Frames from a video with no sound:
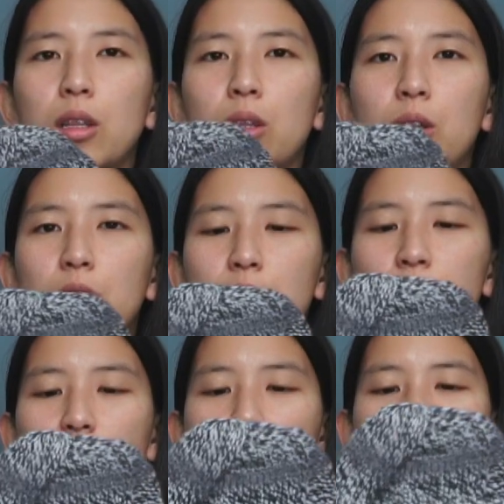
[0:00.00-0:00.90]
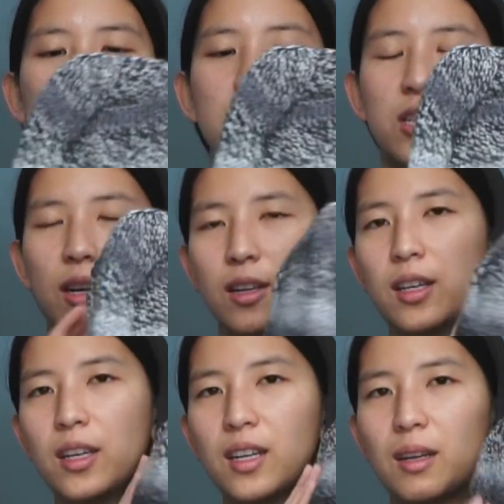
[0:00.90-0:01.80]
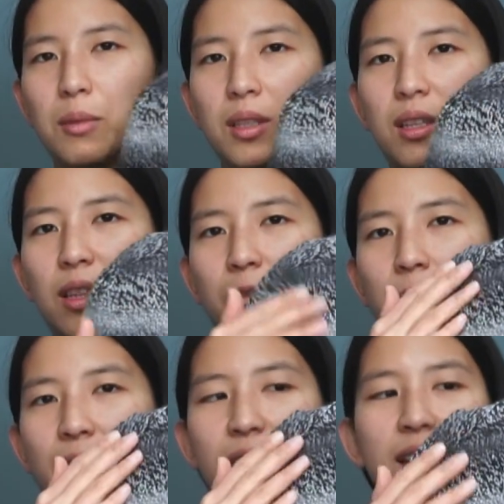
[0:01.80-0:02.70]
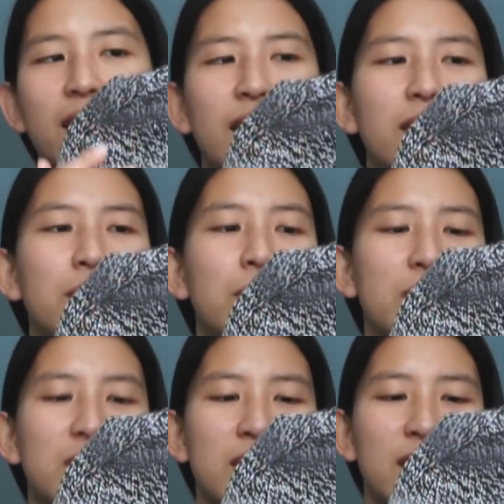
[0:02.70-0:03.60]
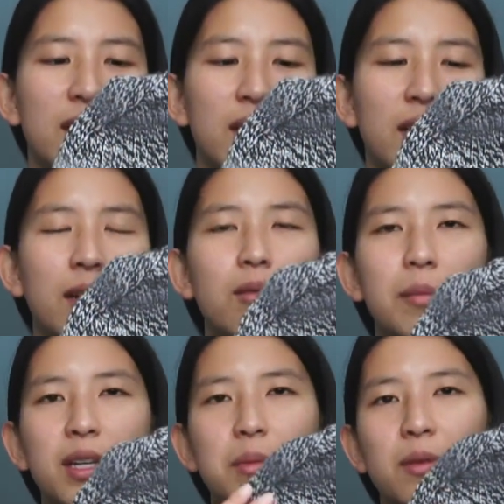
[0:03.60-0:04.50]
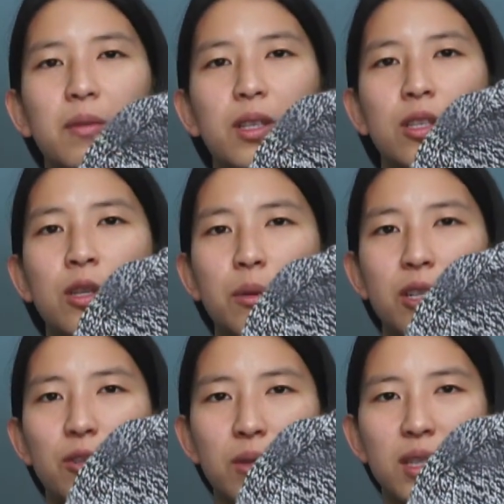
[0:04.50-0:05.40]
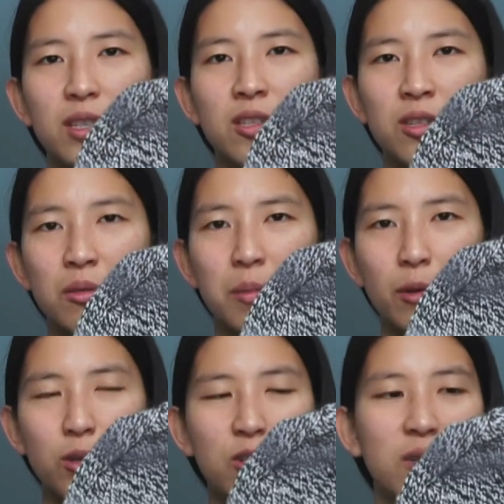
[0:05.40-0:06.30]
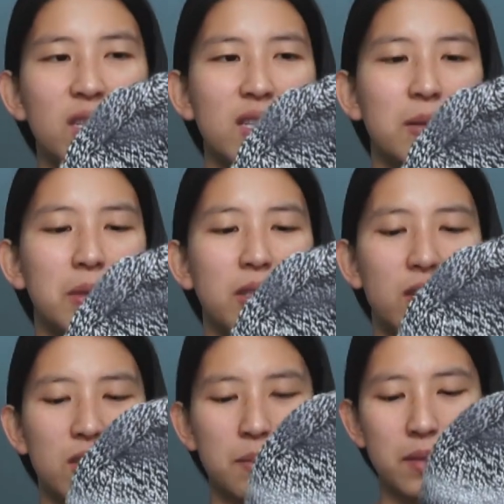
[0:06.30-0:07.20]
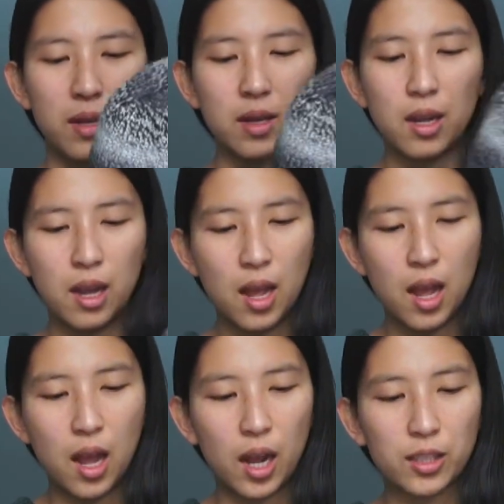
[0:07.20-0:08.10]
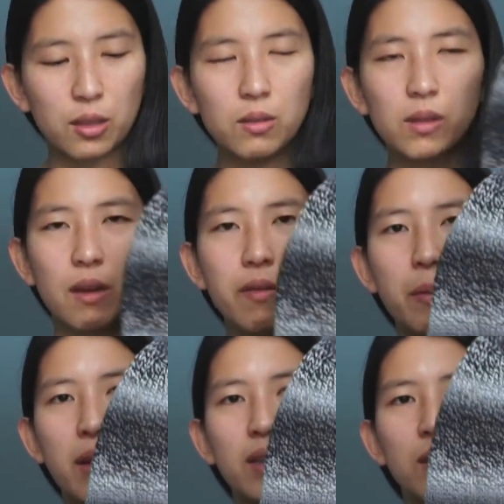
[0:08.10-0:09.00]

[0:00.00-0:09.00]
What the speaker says: looks in the stockinette. I really like the fade. It kind of looks like, it kind of reminds me of like snowy trees, snowy birch trees in the winter or something. I don't love the way it